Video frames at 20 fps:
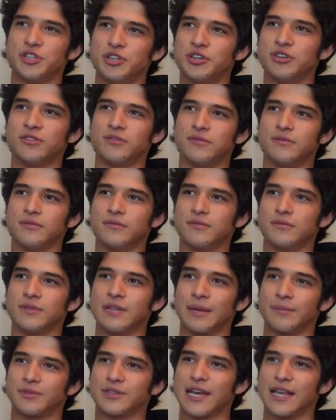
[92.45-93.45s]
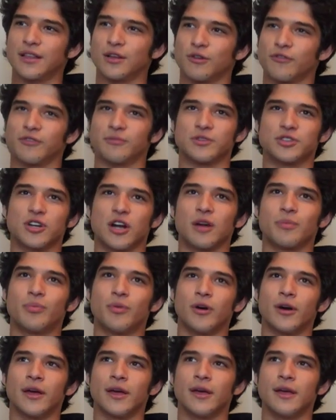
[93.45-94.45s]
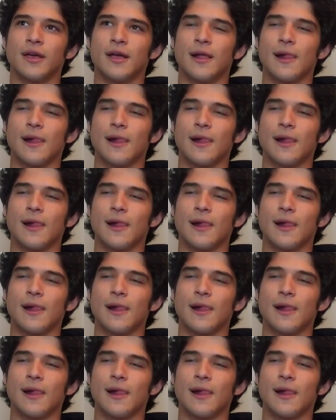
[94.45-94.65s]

dude named Taylor from Sharkboy.